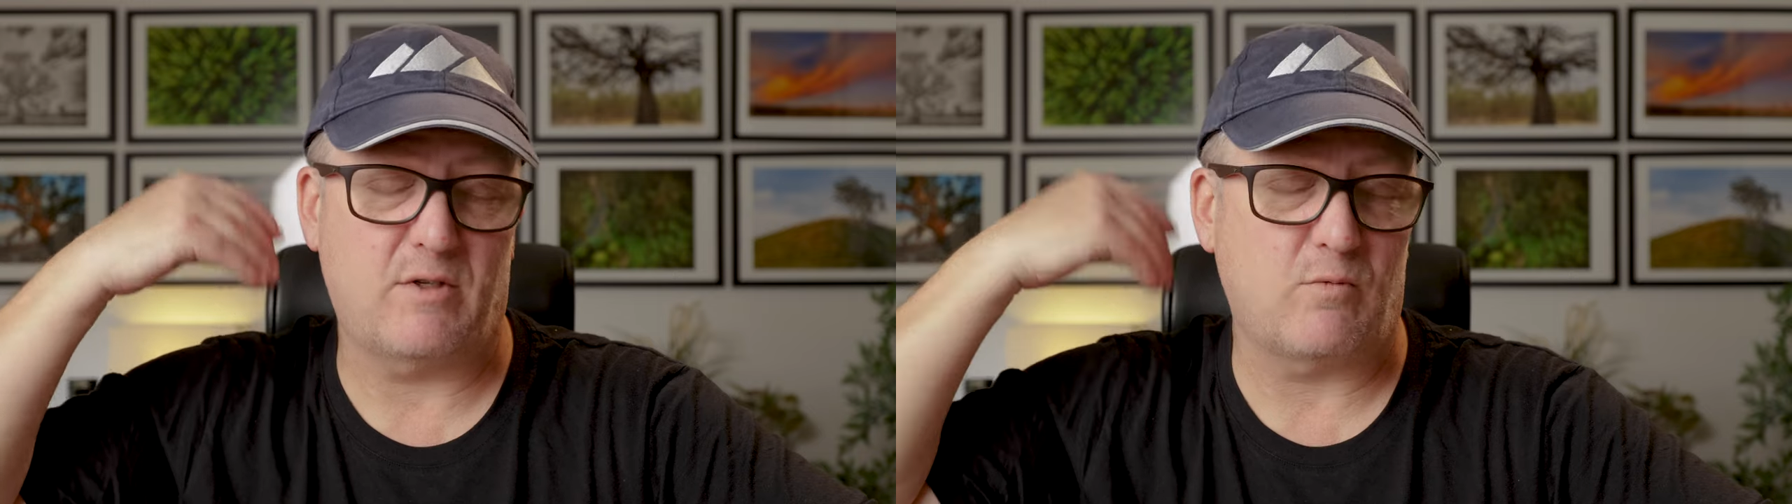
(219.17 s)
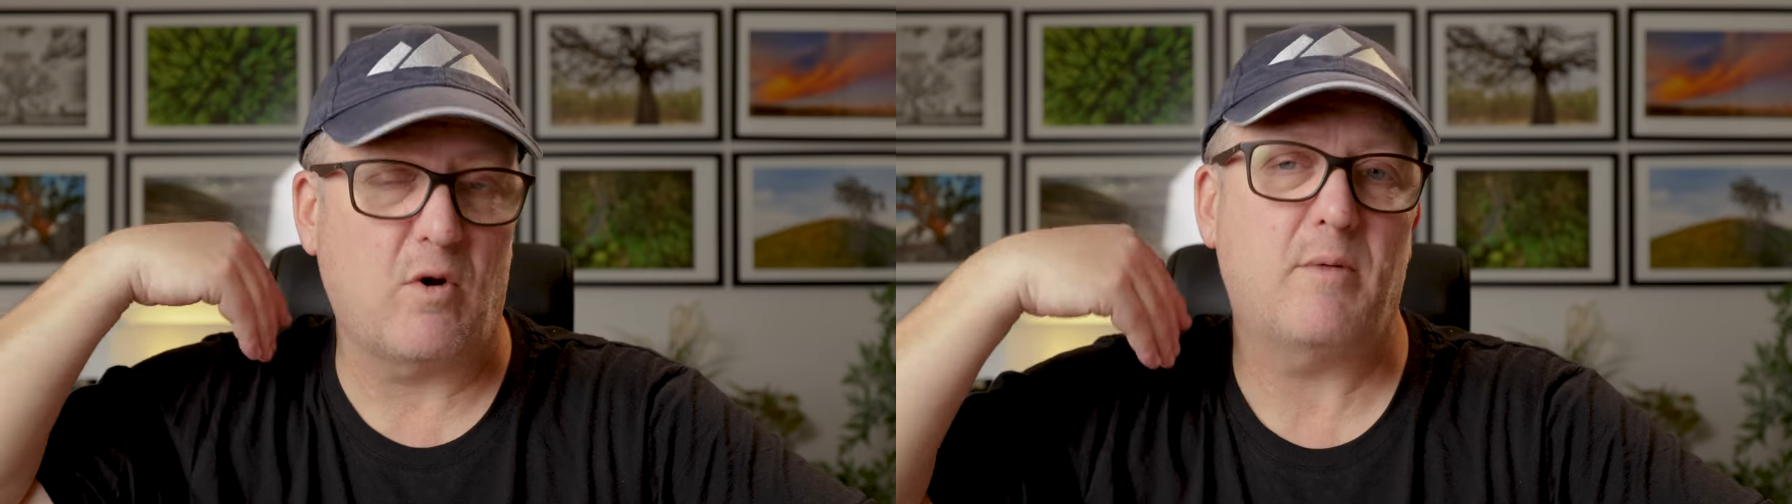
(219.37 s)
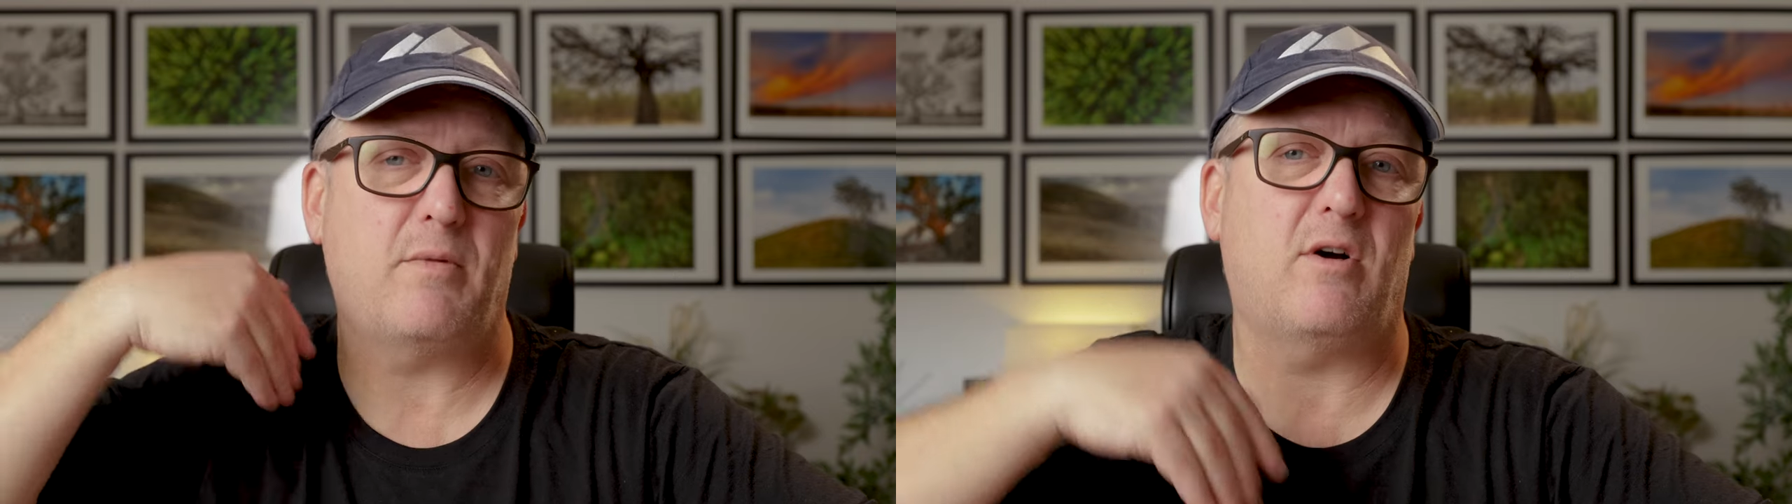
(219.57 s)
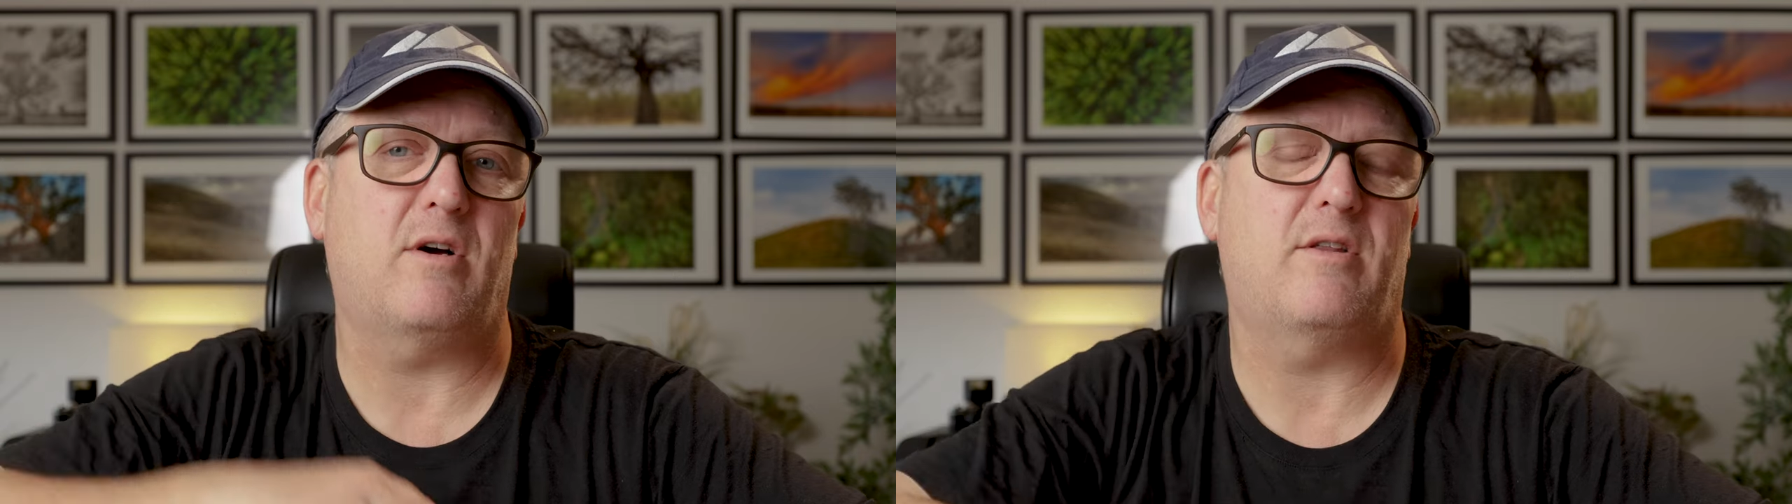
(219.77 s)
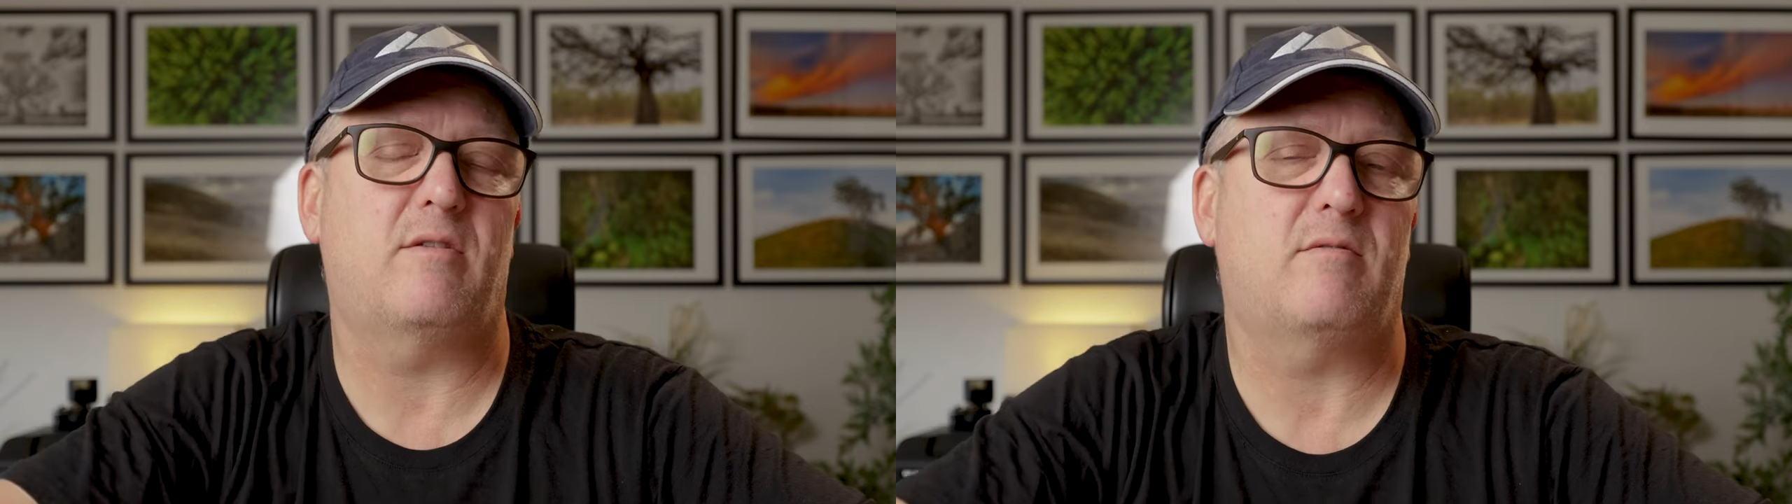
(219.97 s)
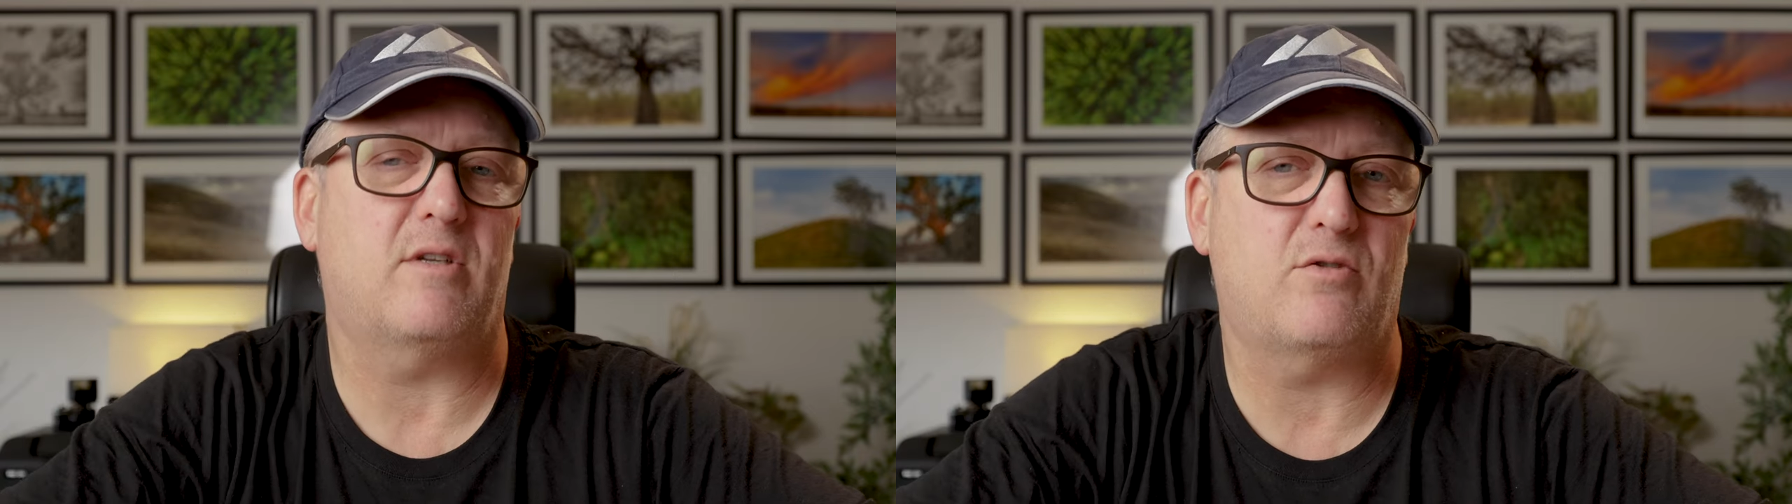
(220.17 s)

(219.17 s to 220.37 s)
It's right behind the